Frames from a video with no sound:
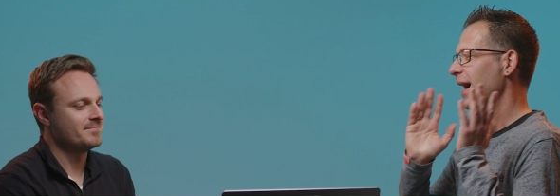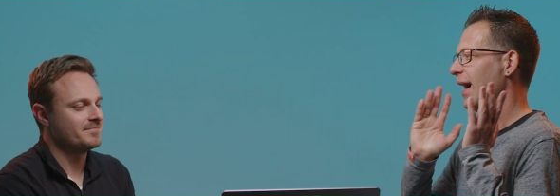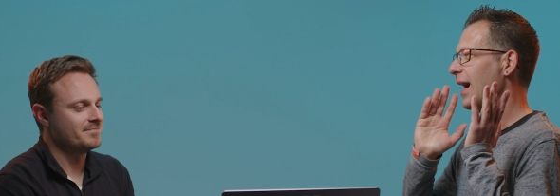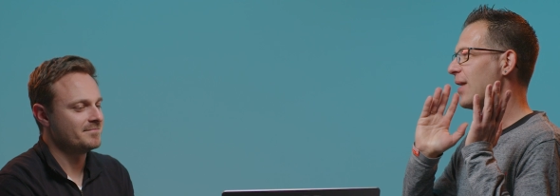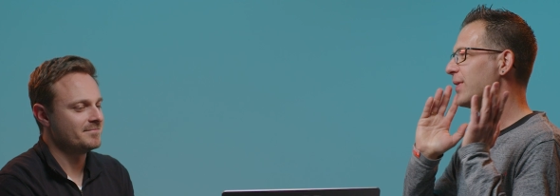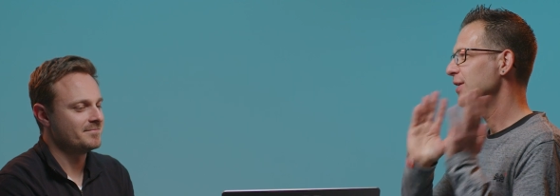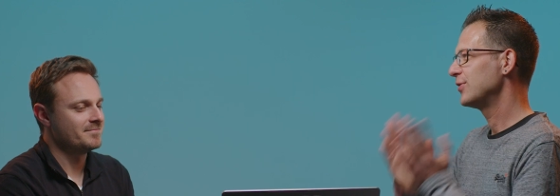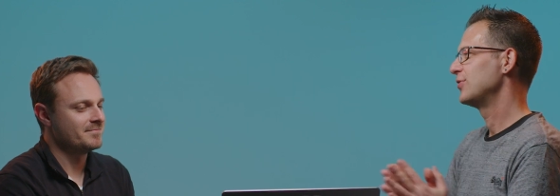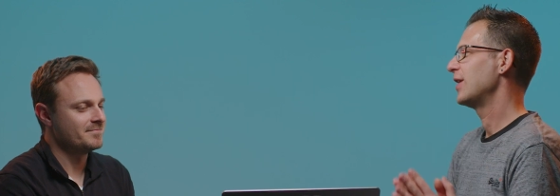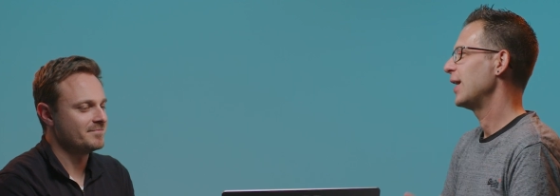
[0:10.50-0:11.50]
Speaker 1: I'm
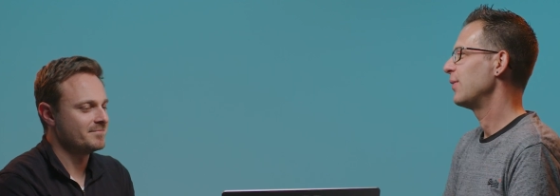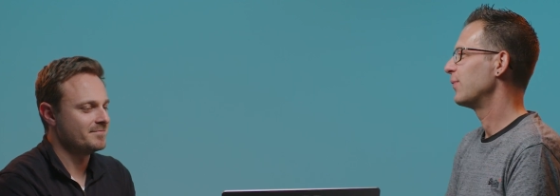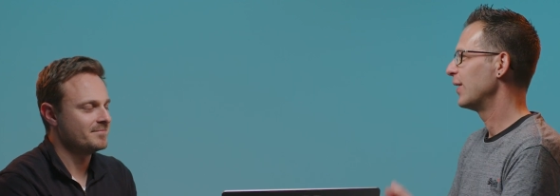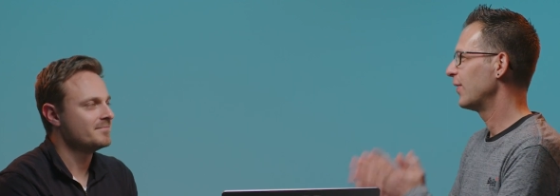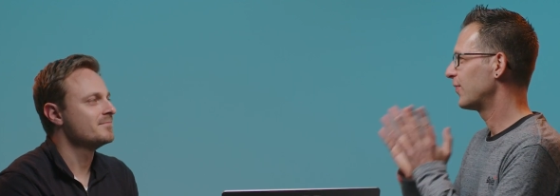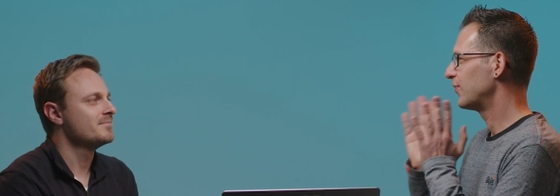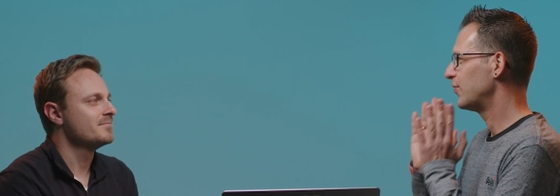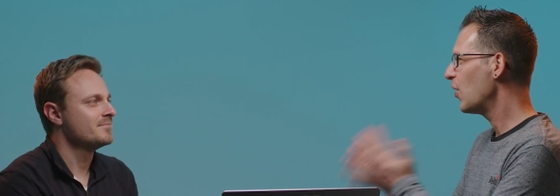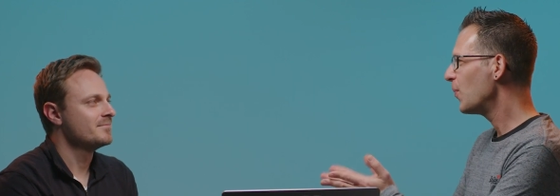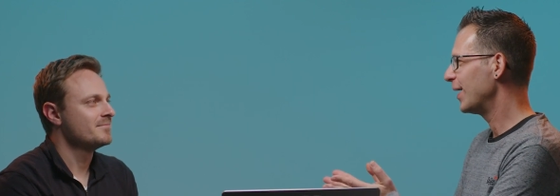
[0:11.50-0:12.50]
here today with
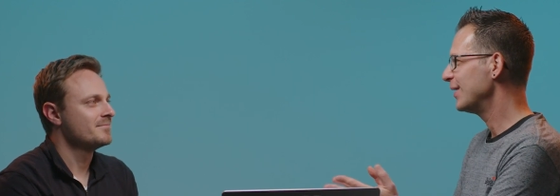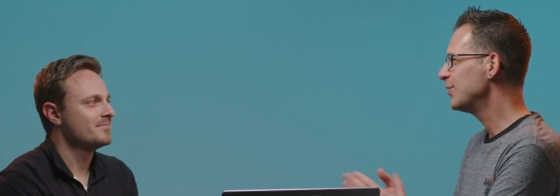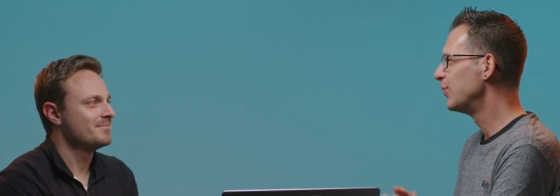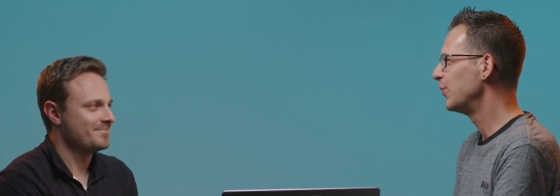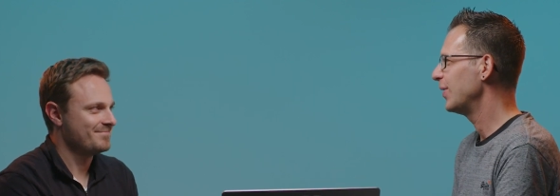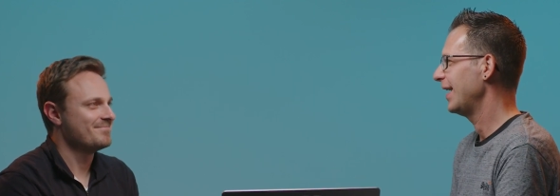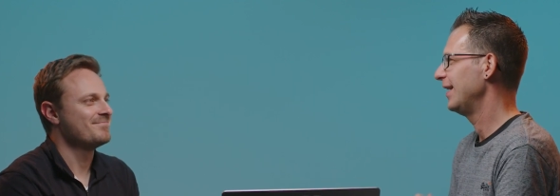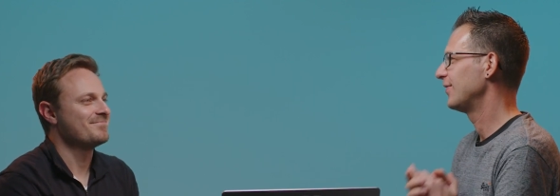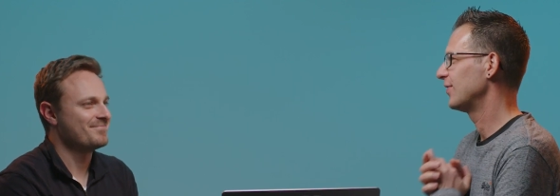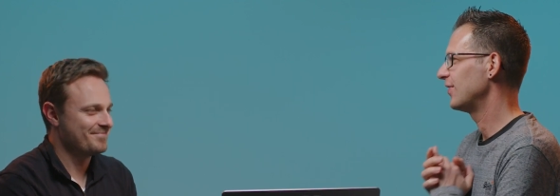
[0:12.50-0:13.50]
Roman, who
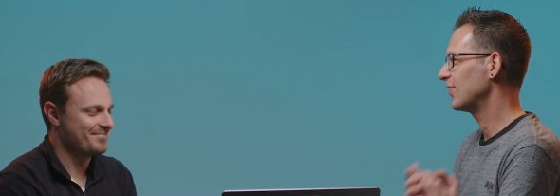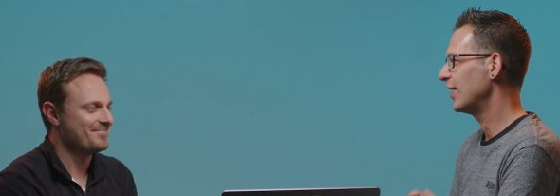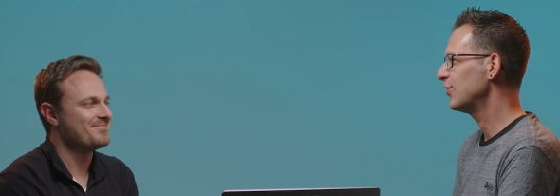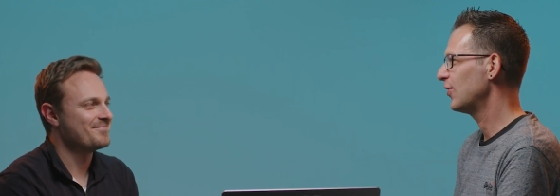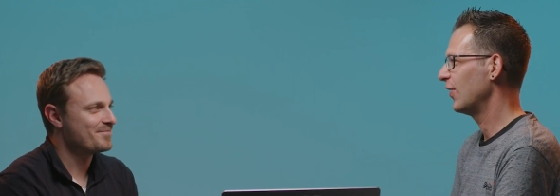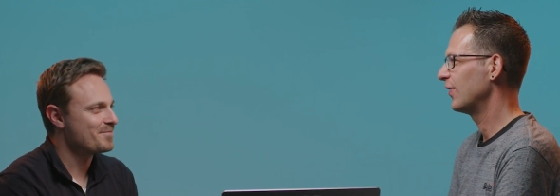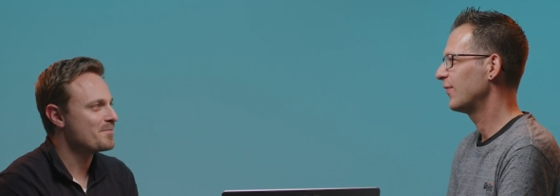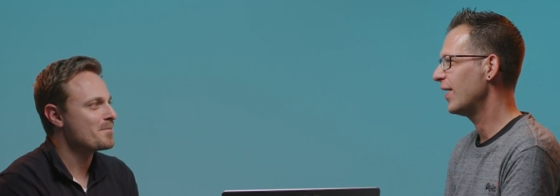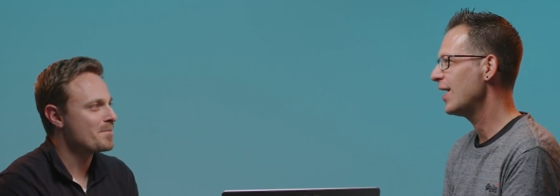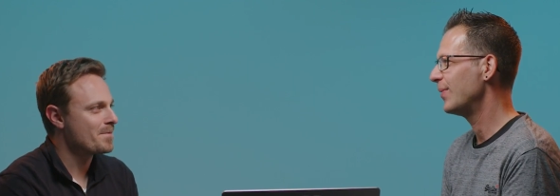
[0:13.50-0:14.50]
is a designer
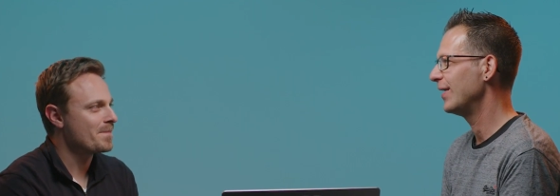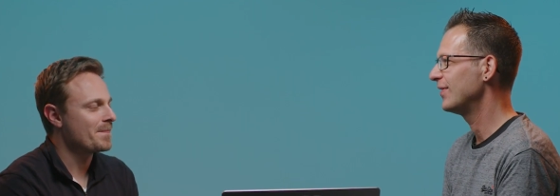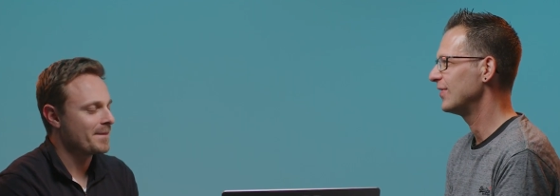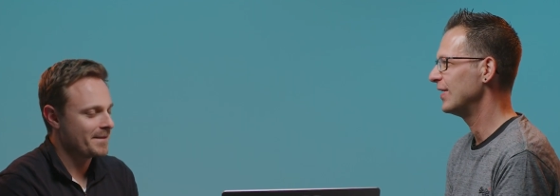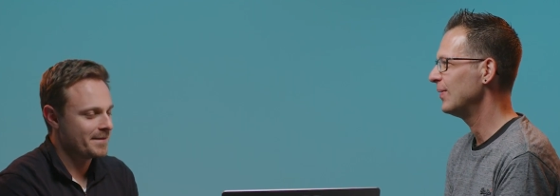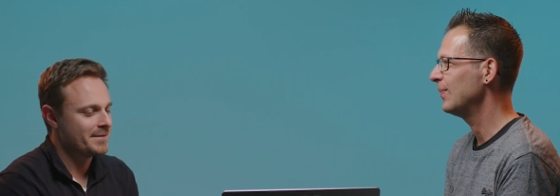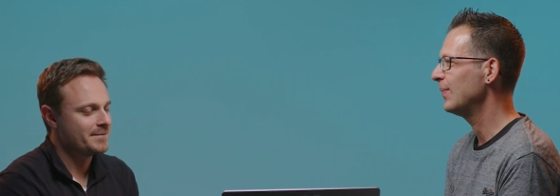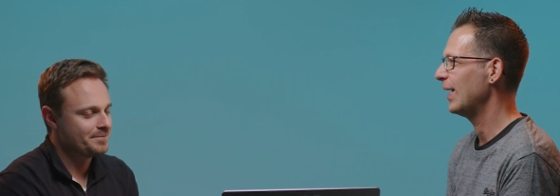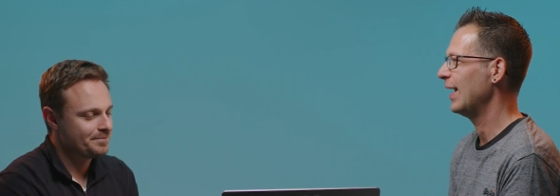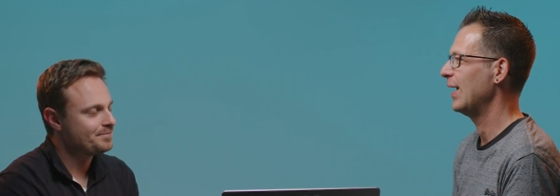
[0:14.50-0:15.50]
on the Firebase team,